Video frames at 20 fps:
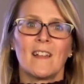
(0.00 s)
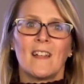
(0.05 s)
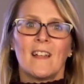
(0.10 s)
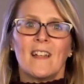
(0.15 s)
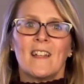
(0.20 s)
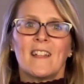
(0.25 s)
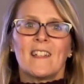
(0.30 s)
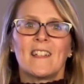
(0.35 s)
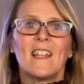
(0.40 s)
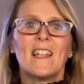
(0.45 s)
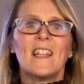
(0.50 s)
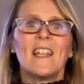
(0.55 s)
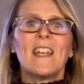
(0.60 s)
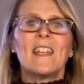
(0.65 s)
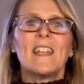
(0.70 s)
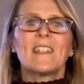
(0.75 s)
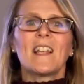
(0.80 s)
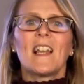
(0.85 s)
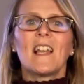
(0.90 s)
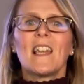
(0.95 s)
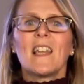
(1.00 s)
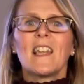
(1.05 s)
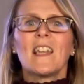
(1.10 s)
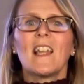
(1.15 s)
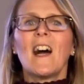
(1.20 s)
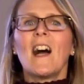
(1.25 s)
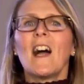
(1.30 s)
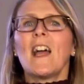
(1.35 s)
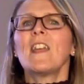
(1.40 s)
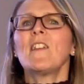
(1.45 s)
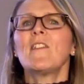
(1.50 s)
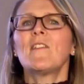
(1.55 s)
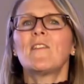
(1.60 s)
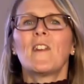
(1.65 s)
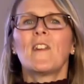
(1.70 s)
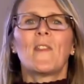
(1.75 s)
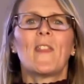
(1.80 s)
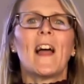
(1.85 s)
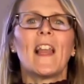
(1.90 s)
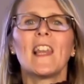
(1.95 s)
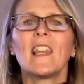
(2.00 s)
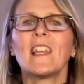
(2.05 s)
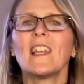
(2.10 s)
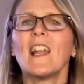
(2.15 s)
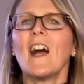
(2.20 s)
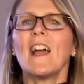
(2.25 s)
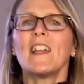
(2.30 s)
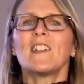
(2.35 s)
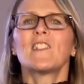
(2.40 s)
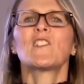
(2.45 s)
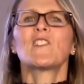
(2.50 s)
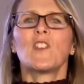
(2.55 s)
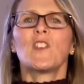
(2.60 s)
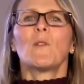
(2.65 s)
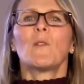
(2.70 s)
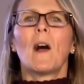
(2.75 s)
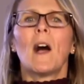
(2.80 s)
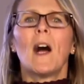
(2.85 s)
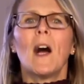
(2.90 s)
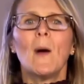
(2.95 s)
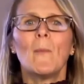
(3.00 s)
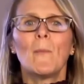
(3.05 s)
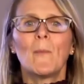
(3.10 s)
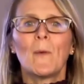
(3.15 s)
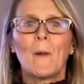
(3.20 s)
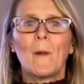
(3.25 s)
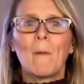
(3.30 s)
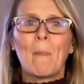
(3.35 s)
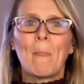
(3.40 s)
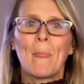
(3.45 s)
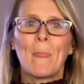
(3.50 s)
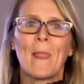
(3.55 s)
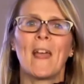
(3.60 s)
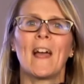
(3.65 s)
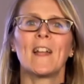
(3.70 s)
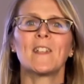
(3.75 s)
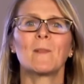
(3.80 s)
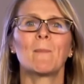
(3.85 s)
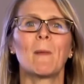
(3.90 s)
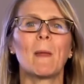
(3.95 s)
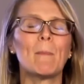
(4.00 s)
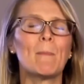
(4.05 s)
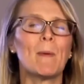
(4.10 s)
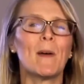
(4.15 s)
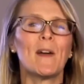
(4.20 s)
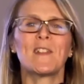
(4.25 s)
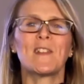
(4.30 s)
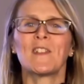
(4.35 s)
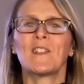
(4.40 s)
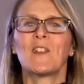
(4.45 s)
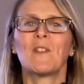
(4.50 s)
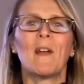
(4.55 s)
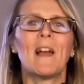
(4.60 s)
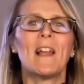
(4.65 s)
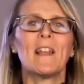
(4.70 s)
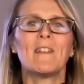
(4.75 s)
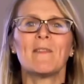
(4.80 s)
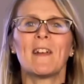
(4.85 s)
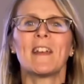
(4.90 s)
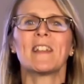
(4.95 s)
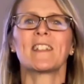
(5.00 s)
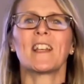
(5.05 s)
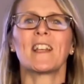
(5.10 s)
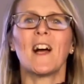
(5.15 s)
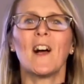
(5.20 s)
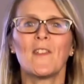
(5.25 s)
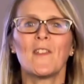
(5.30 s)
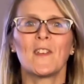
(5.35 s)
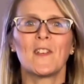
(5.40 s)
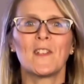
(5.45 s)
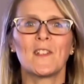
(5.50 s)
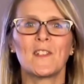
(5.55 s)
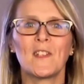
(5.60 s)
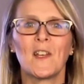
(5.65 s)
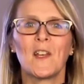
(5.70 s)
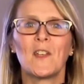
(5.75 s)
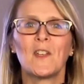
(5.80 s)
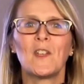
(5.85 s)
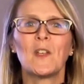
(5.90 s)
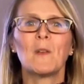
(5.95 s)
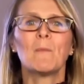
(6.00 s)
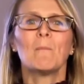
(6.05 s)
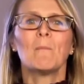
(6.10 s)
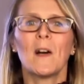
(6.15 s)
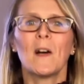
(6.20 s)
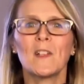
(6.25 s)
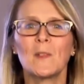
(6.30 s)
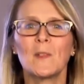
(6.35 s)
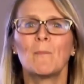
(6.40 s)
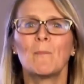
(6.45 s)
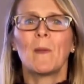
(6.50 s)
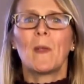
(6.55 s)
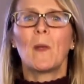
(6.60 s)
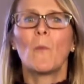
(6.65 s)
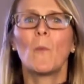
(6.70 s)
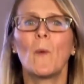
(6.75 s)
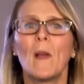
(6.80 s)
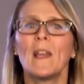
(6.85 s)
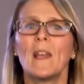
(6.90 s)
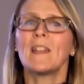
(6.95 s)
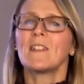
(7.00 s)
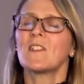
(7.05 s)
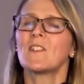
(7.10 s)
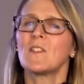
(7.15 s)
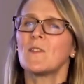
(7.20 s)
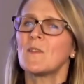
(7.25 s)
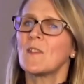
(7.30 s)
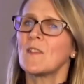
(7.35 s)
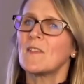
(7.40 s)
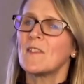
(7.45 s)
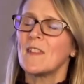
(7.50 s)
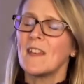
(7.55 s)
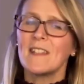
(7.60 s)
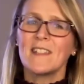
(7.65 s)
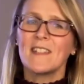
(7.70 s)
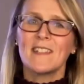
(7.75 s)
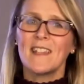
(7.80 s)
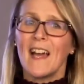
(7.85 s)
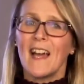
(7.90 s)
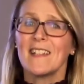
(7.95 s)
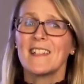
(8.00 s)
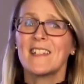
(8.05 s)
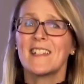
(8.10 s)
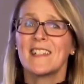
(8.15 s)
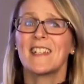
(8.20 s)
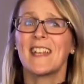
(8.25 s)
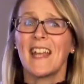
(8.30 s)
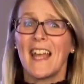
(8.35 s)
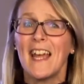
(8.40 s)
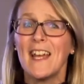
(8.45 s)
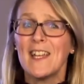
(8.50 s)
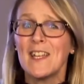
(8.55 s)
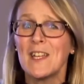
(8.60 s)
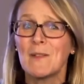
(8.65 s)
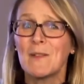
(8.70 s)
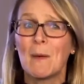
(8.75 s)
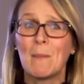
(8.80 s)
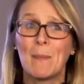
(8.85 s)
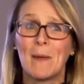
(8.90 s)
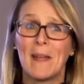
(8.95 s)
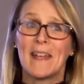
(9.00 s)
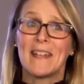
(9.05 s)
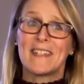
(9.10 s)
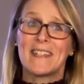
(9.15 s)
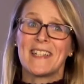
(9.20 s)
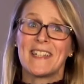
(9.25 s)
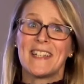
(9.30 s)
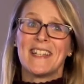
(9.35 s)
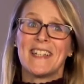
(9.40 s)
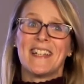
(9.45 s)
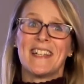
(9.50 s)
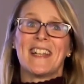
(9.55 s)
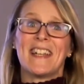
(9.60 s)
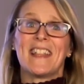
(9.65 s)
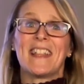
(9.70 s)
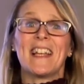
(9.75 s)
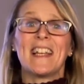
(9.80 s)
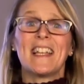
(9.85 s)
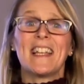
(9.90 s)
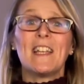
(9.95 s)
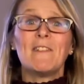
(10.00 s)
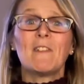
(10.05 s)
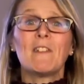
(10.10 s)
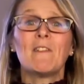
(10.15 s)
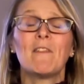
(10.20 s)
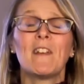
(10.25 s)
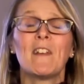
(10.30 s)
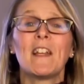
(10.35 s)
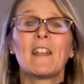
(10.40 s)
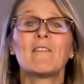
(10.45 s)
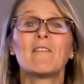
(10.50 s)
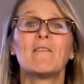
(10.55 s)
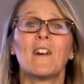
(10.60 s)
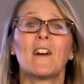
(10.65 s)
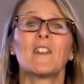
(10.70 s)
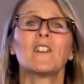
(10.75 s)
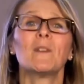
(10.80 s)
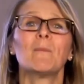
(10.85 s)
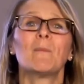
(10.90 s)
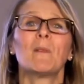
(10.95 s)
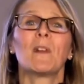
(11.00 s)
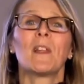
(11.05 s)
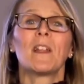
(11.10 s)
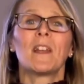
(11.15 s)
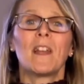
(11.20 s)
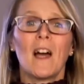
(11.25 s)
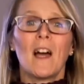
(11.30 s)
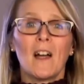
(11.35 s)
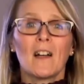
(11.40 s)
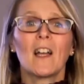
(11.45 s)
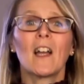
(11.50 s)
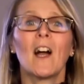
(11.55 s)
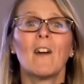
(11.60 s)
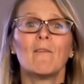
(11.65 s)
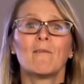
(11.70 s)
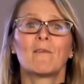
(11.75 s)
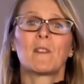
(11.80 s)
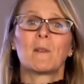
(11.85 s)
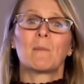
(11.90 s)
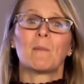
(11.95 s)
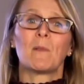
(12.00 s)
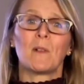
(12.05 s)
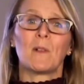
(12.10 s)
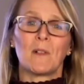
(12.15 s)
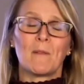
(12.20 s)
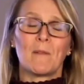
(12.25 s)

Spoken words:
To lead a life that lights you up and to be a person who elevates others, you must be willing to do the things that scare you a bit, that leave you feeling vulnerable and uncomfortable.